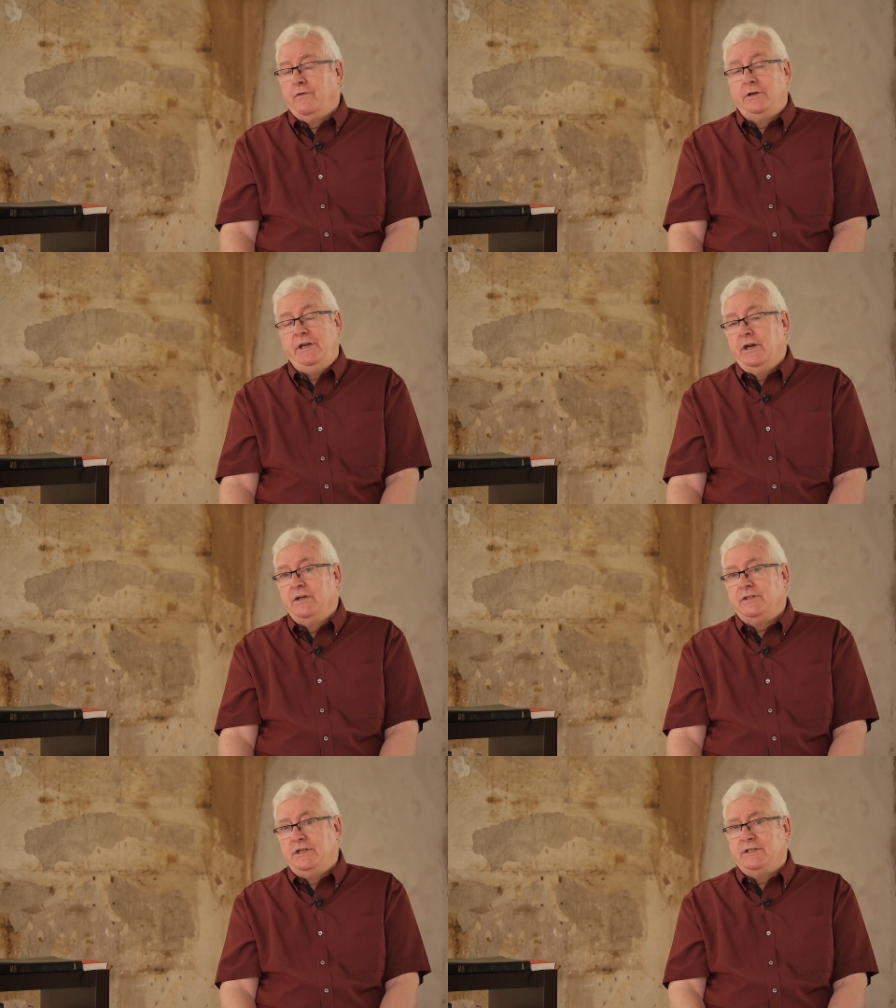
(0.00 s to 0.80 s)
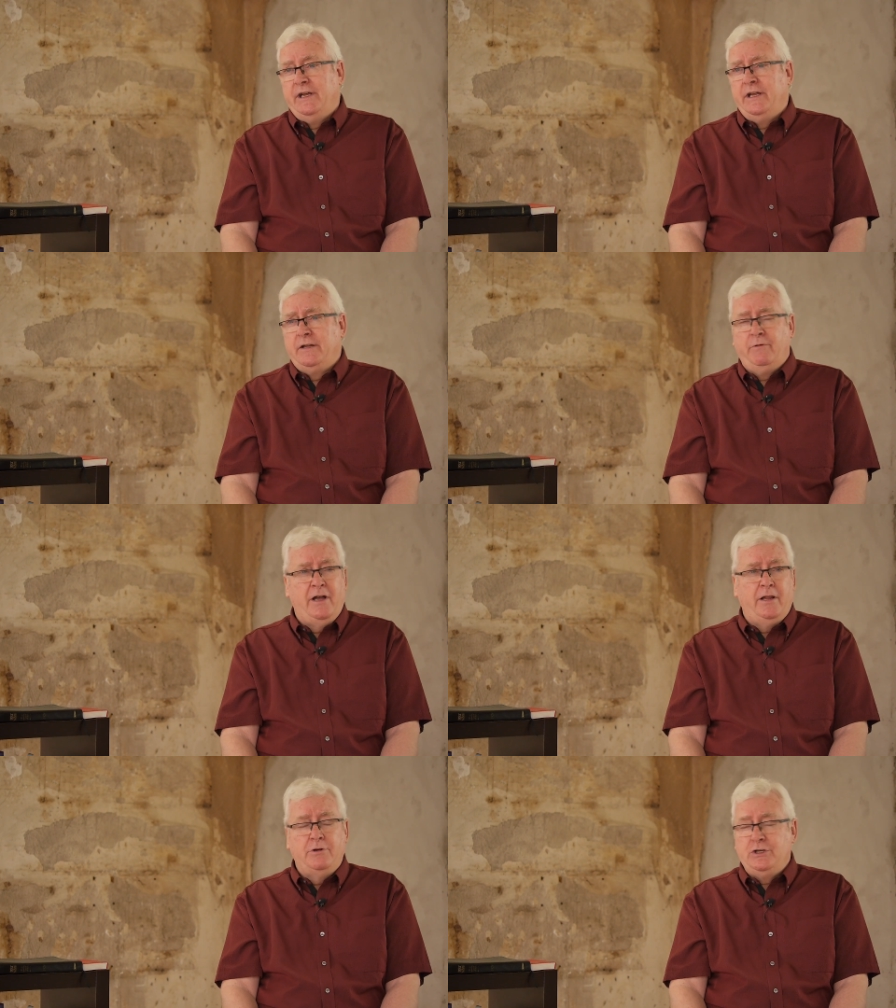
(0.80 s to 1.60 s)
for years they said,
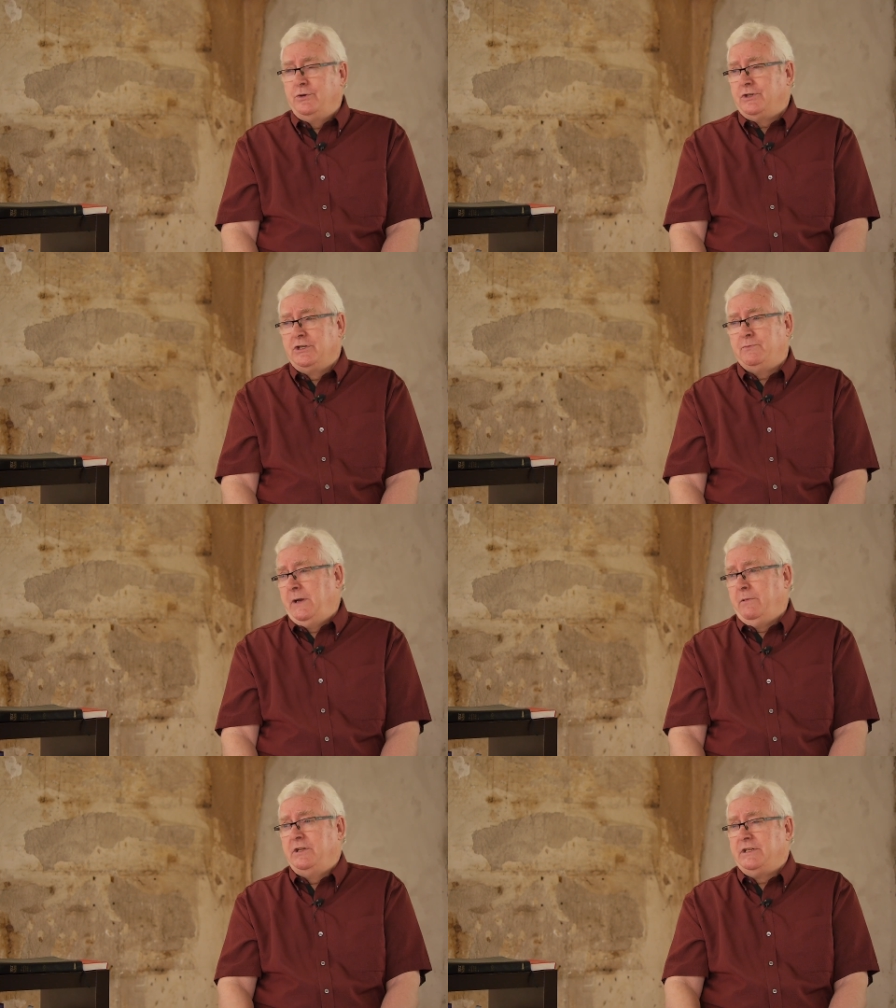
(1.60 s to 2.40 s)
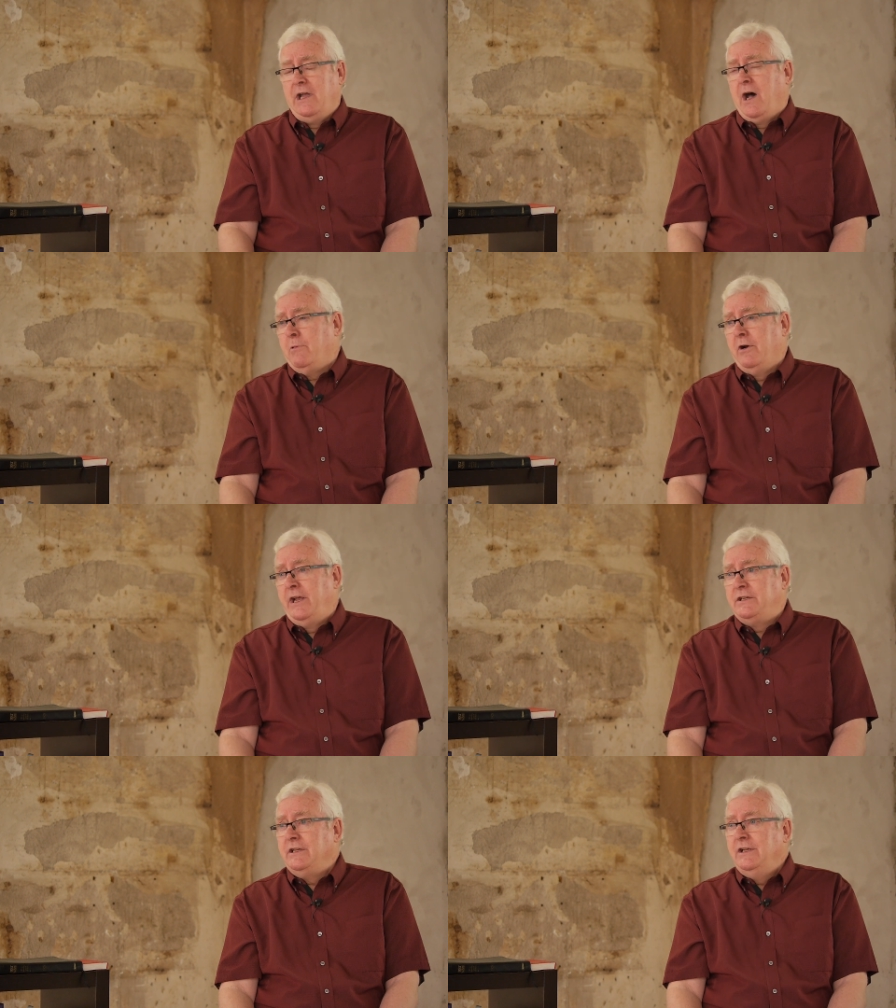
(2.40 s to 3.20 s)
well, there was no such people as the
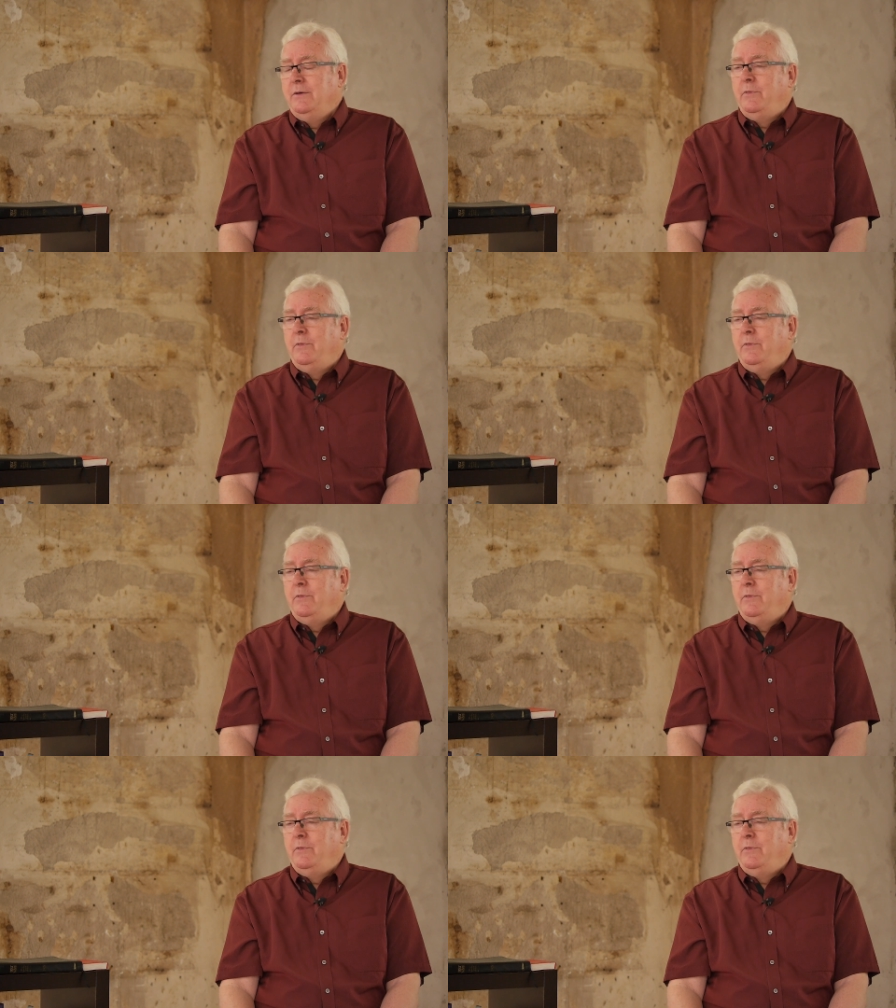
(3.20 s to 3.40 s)
Amorites.